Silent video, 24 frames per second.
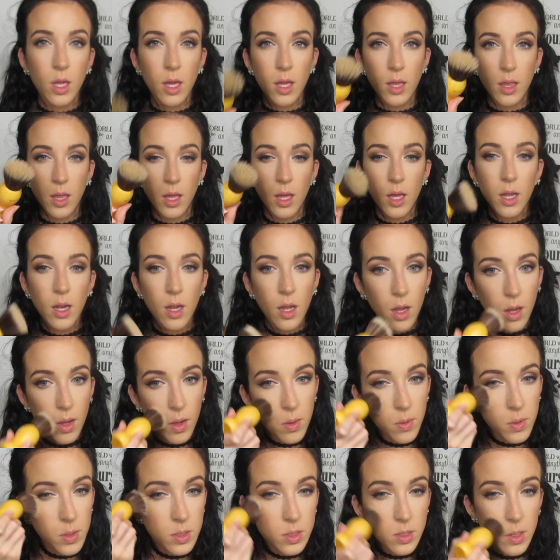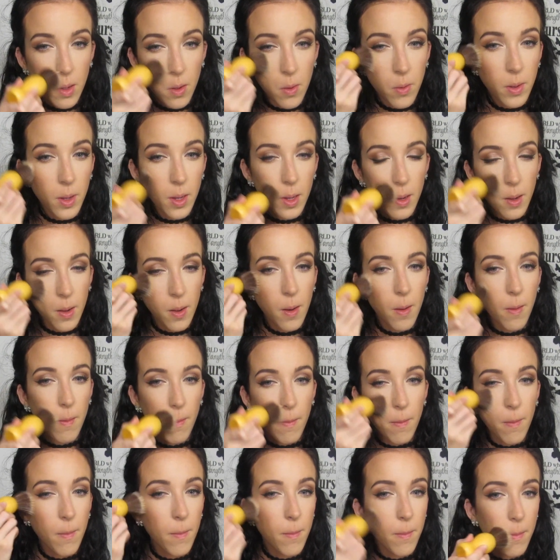And then I always go in
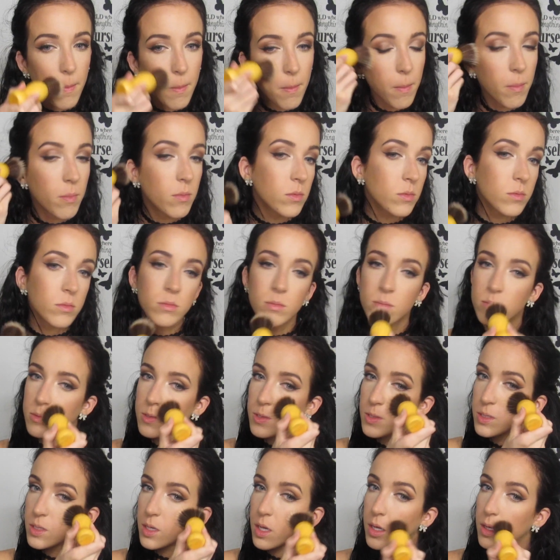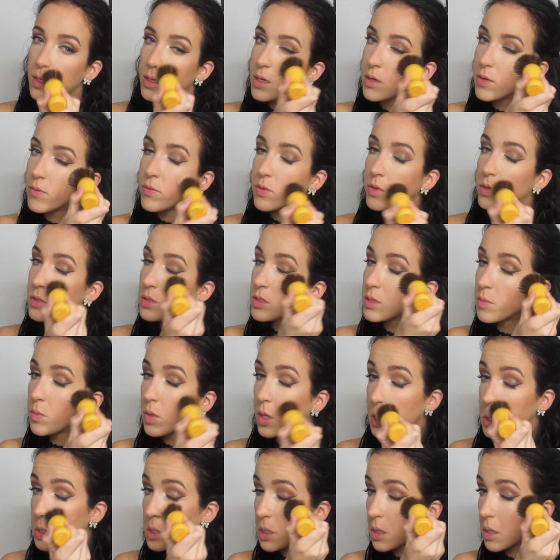and just kind of diffuse the
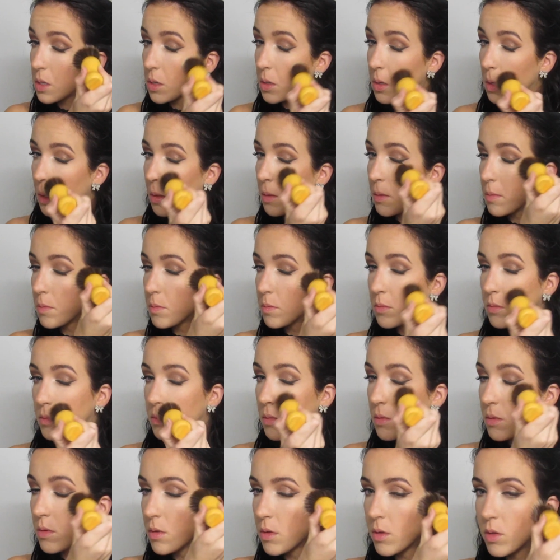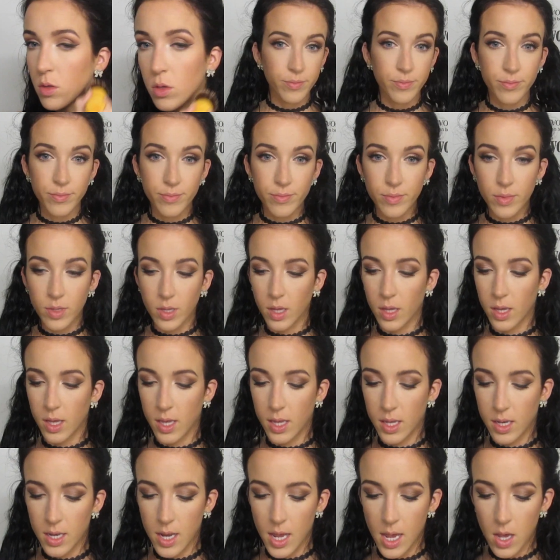blush a little.
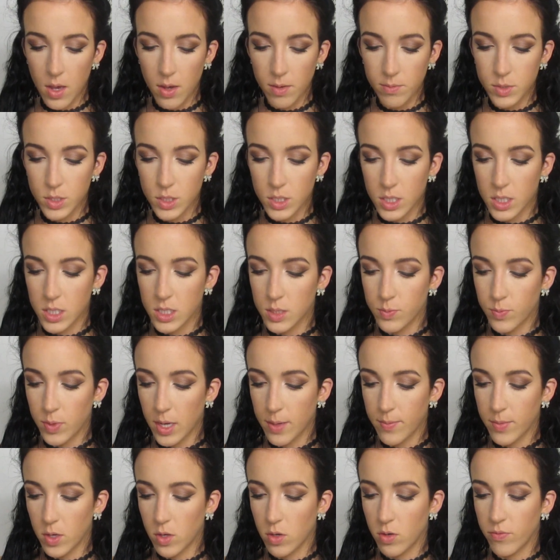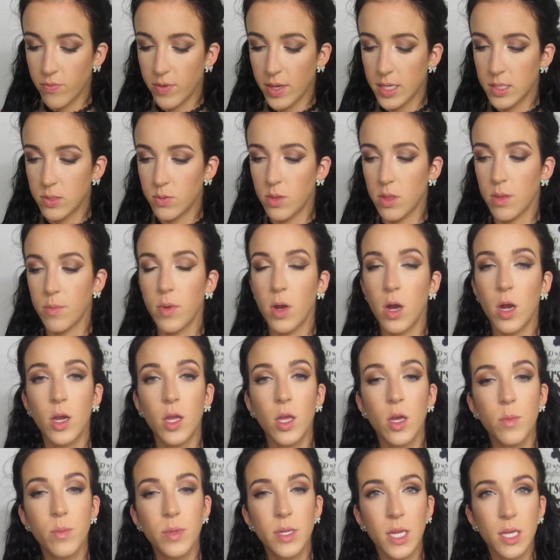And now I'm just going to spray my whole face with the
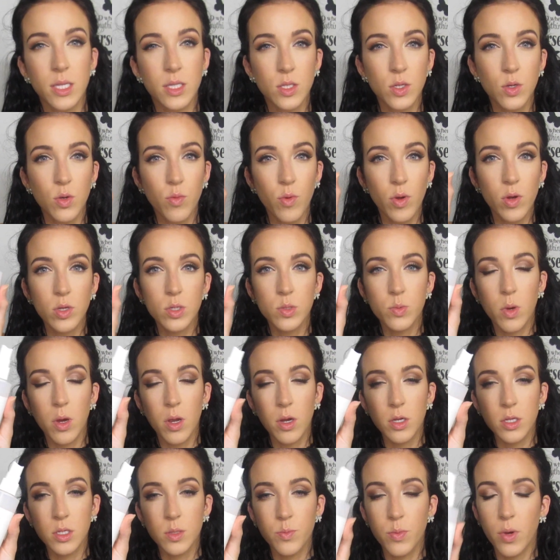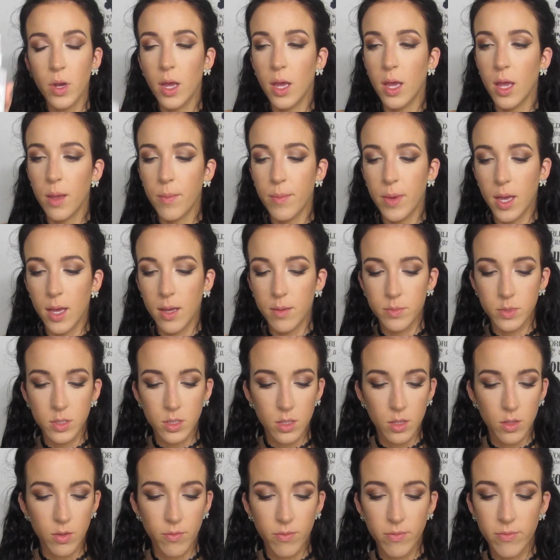Mario Badescu Rose Water Spray, my
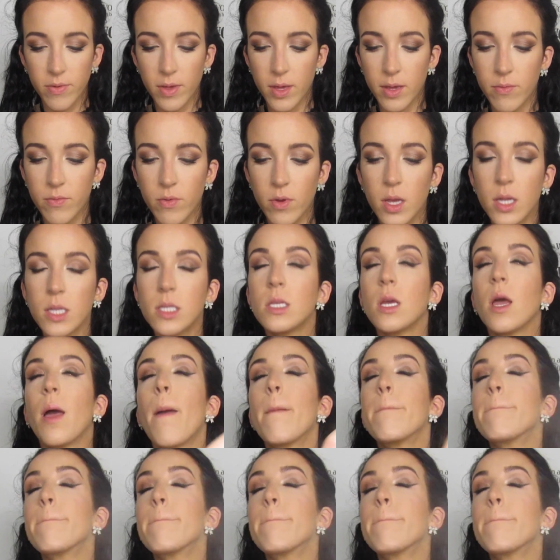absolute favorite.